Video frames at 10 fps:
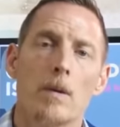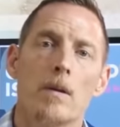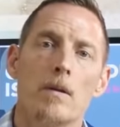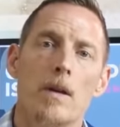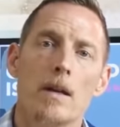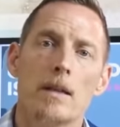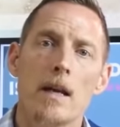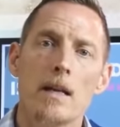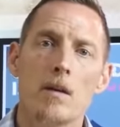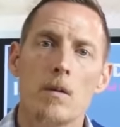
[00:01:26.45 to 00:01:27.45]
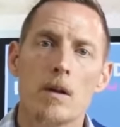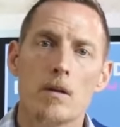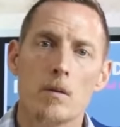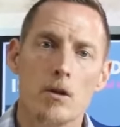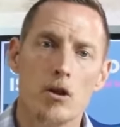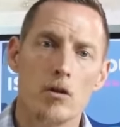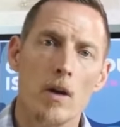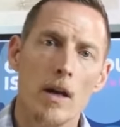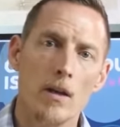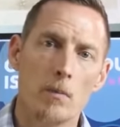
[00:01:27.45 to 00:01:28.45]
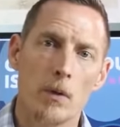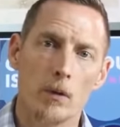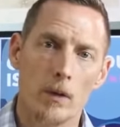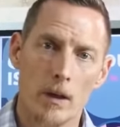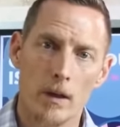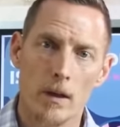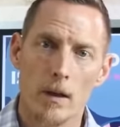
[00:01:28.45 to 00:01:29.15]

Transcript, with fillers: they take you into a strange building